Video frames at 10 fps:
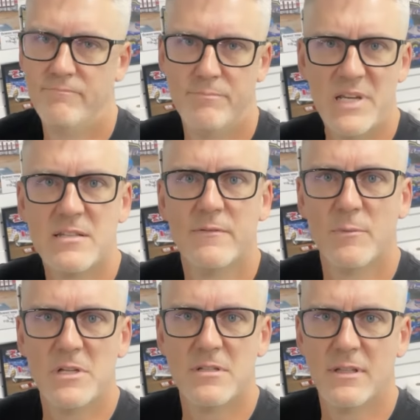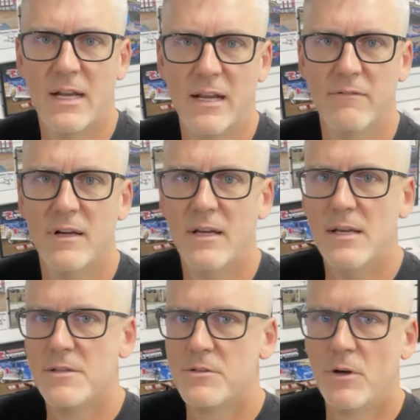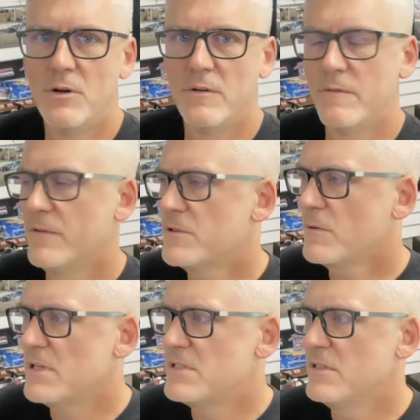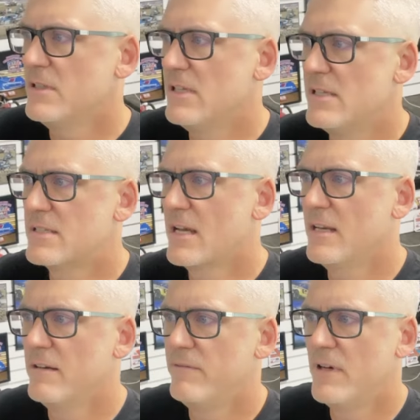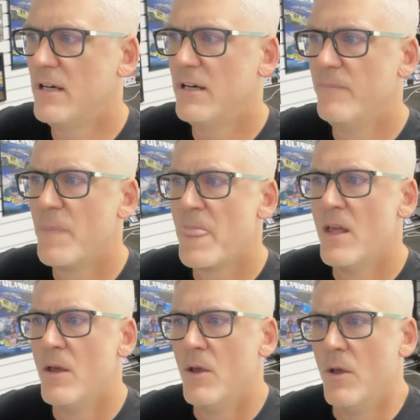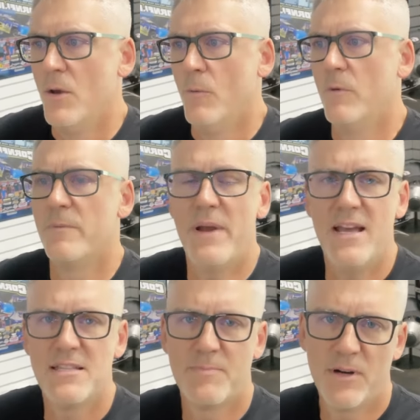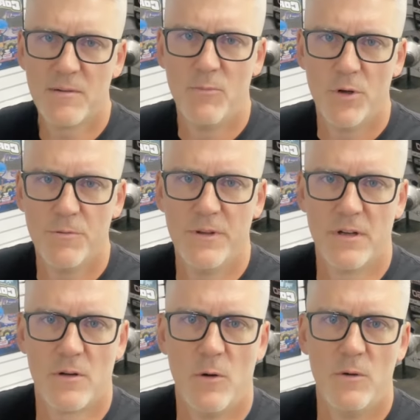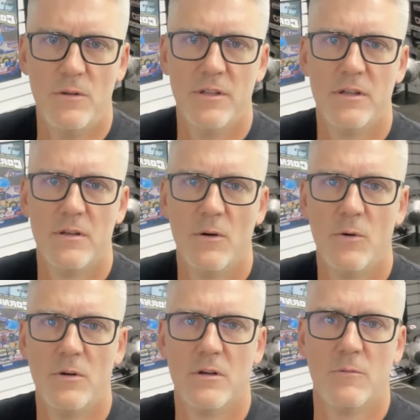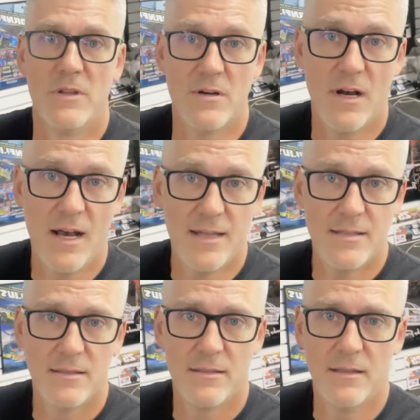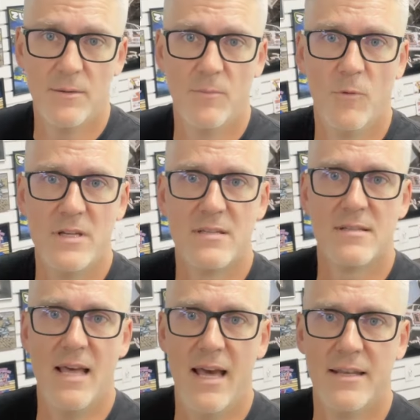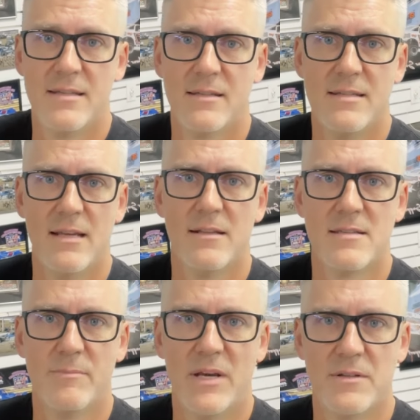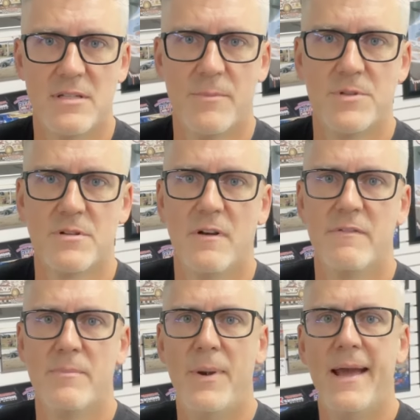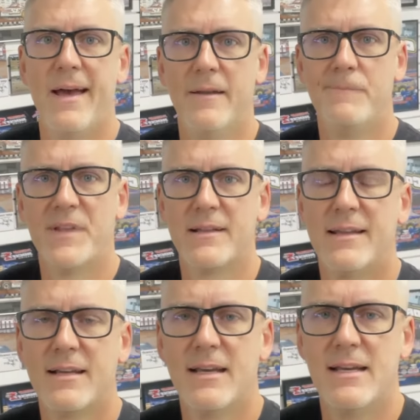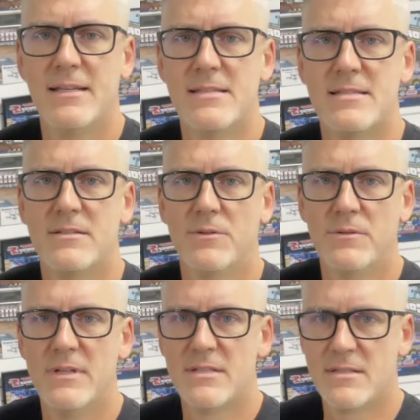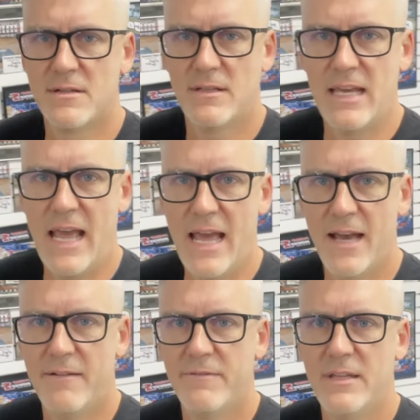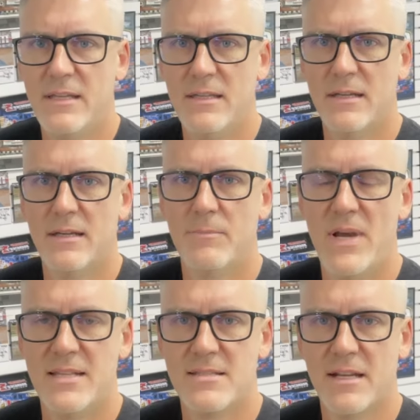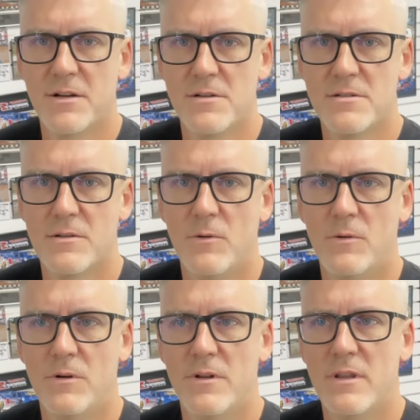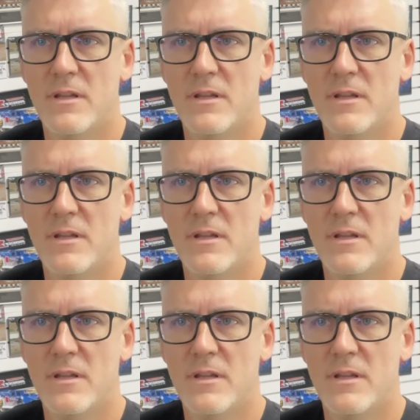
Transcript: best information that I have. So first question is kind of, will the pads spark more when they're cold or when they're hot? What does that tell us about the temperature of the pad? A lot of guys don't necessarily have the pad stickers or